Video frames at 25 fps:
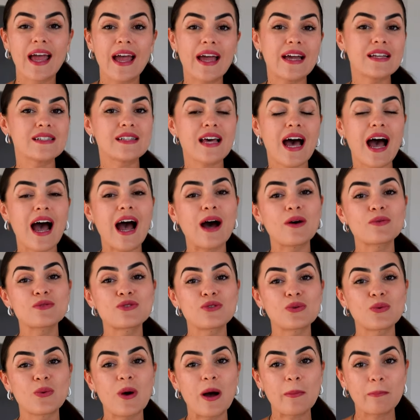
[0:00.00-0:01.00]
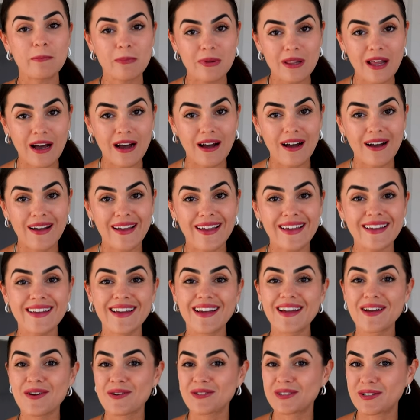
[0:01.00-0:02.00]
and how to
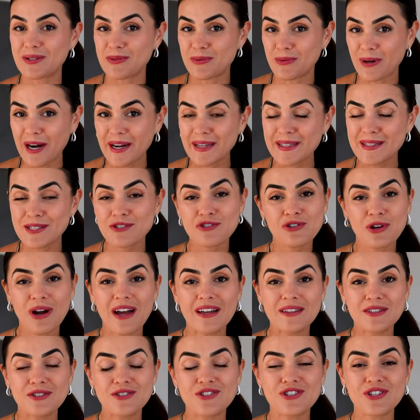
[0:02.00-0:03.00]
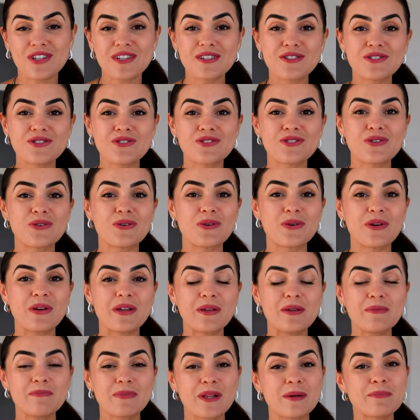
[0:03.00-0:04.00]
apply the right strategies to
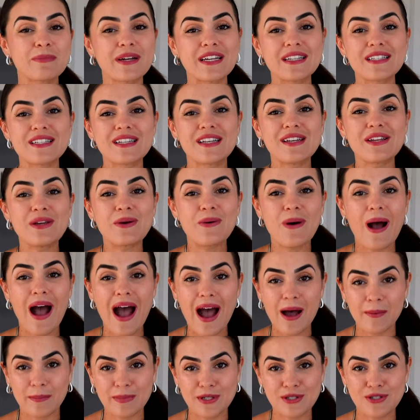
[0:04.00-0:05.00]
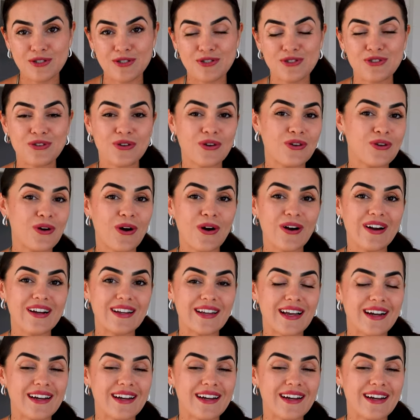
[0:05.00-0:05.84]
implement new habits to your